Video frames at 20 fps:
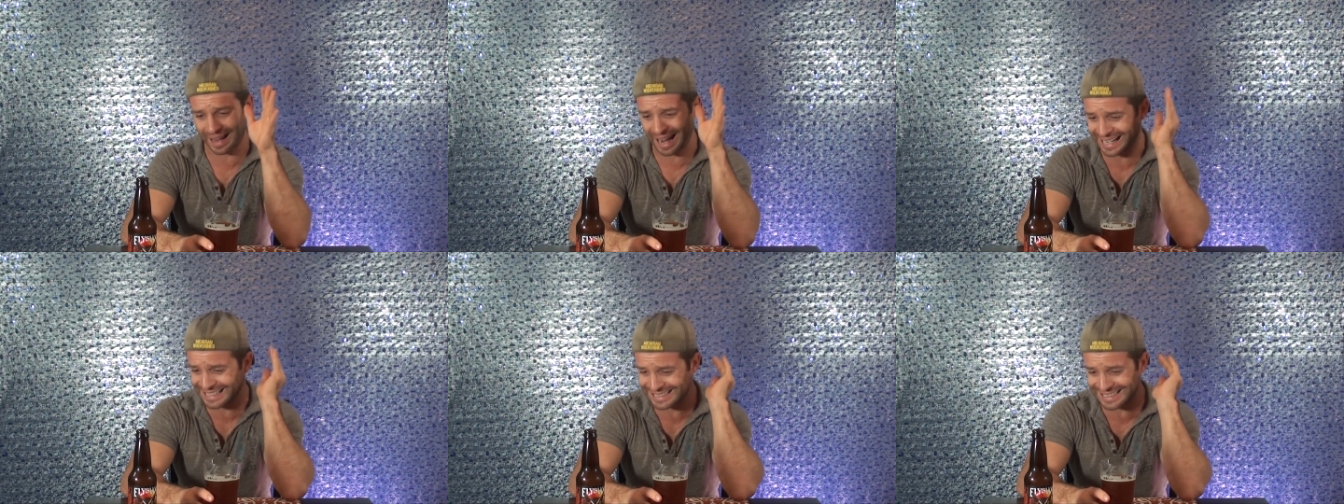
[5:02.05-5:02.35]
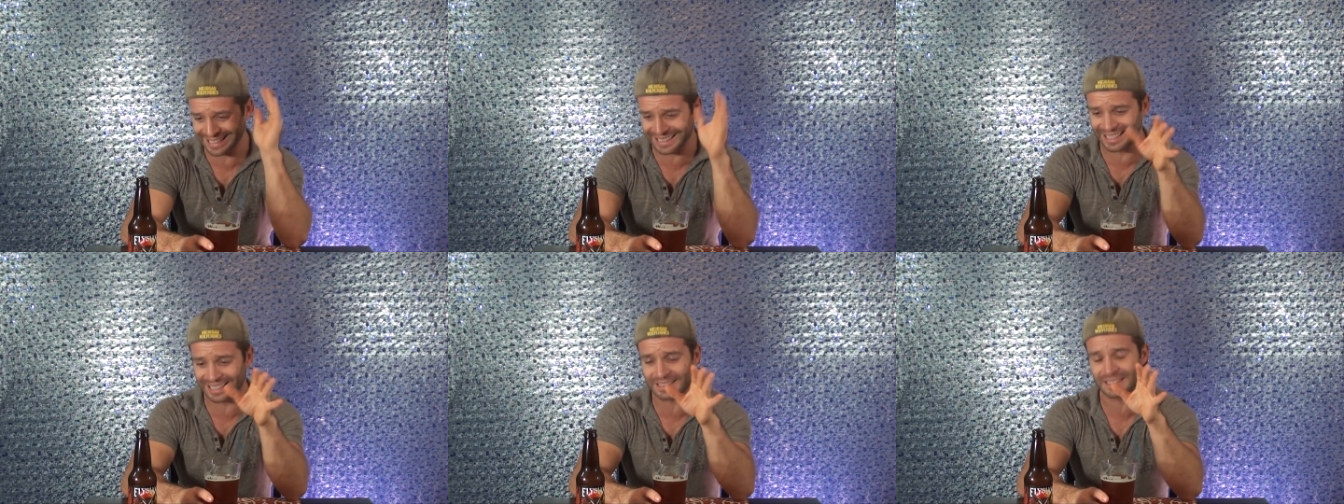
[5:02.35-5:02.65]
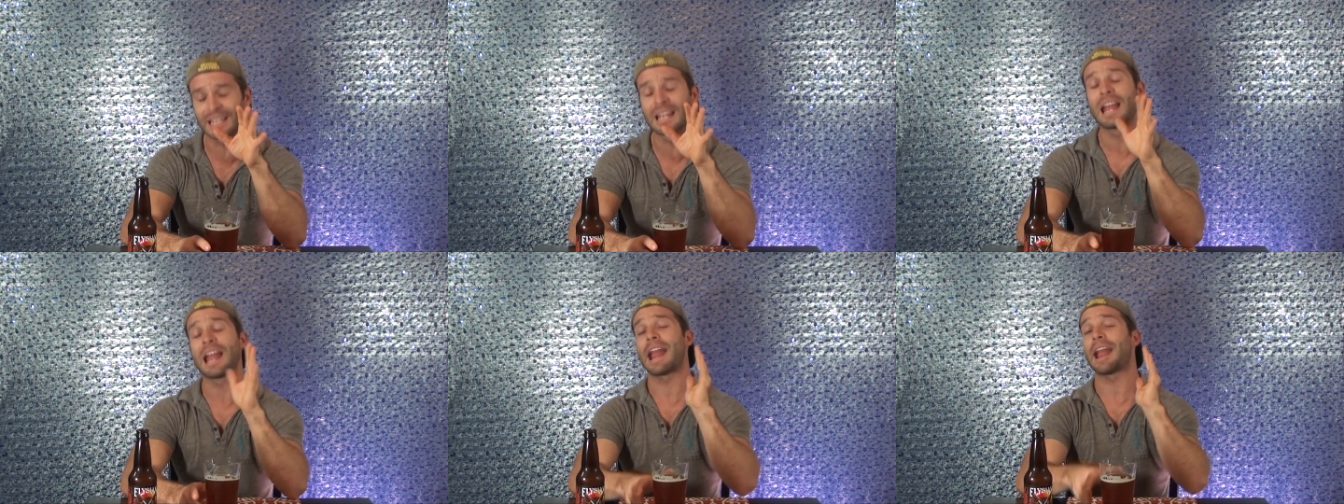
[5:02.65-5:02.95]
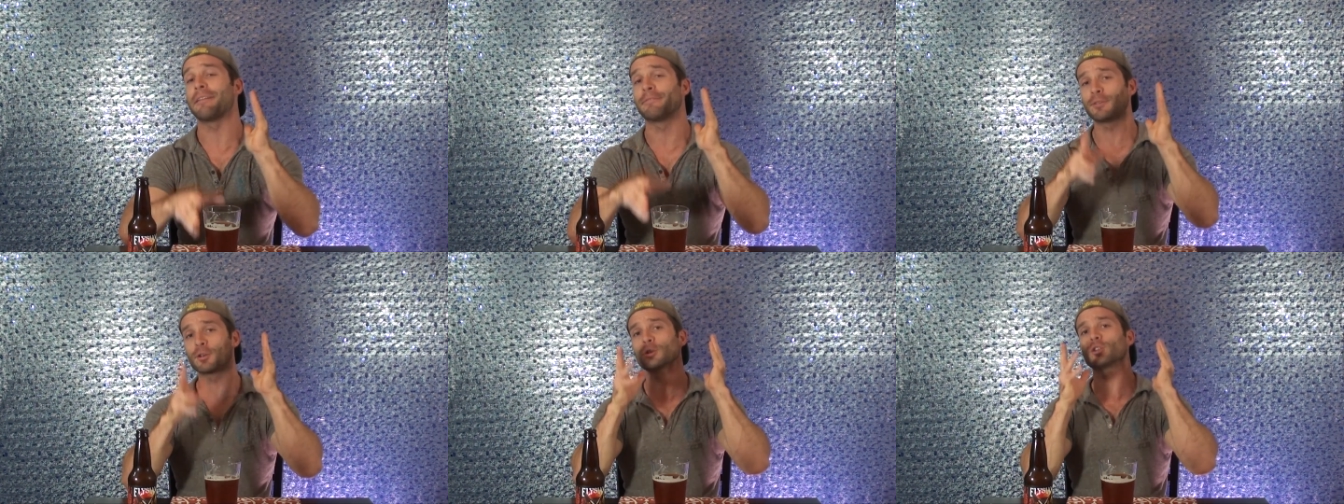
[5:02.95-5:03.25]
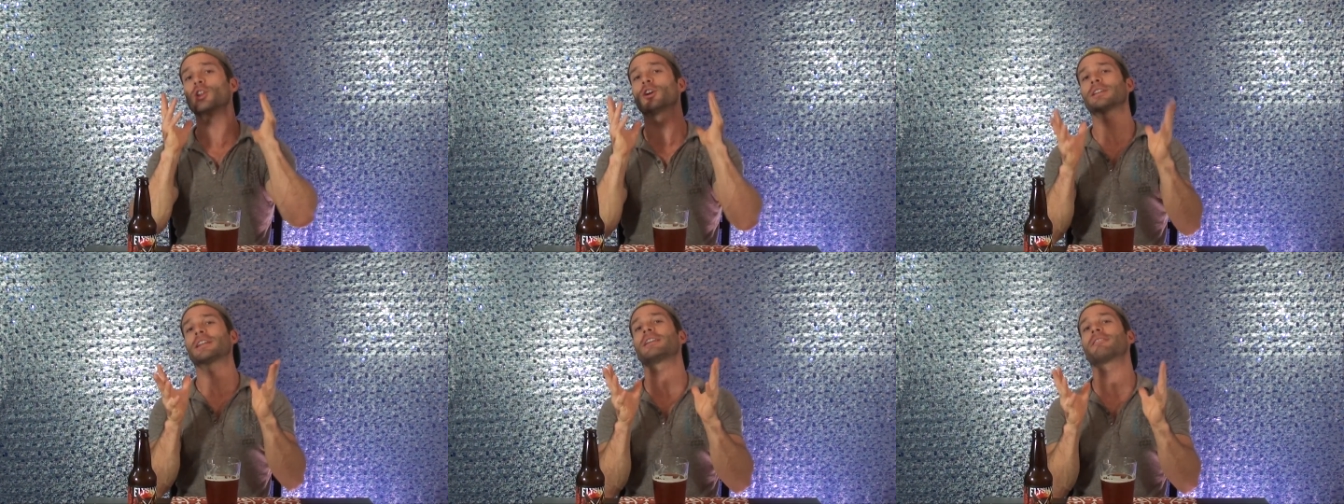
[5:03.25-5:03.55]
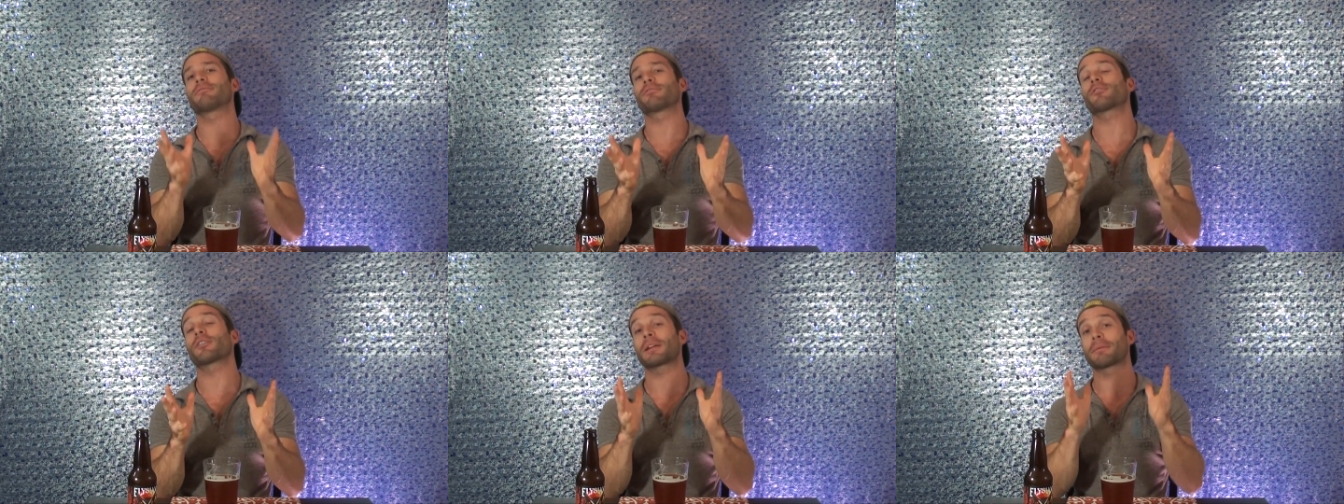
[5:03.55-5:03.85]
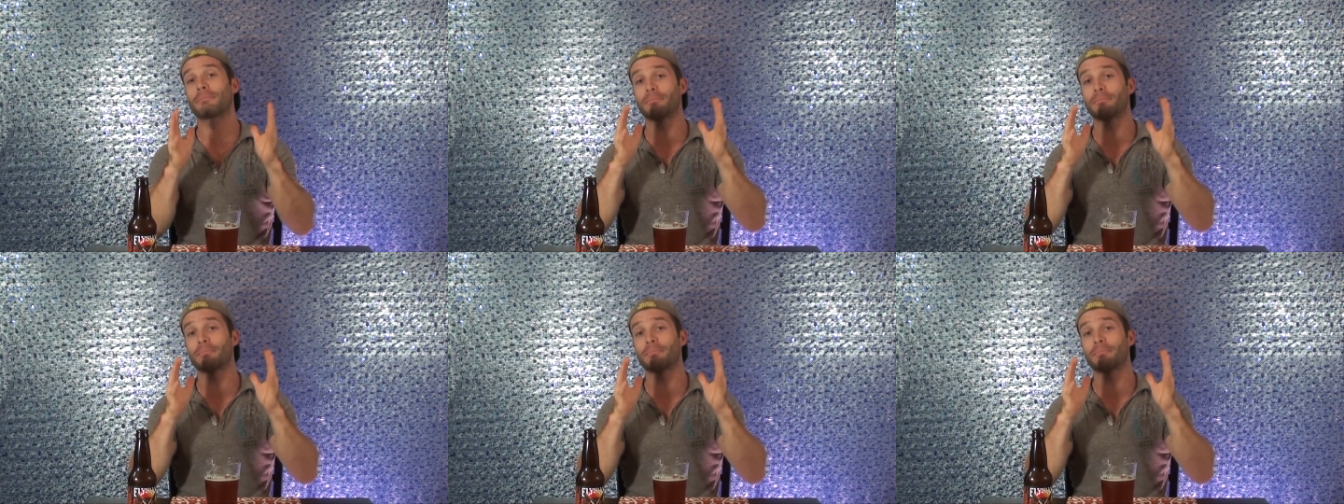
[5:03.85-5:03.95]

I dig it. If you're looking for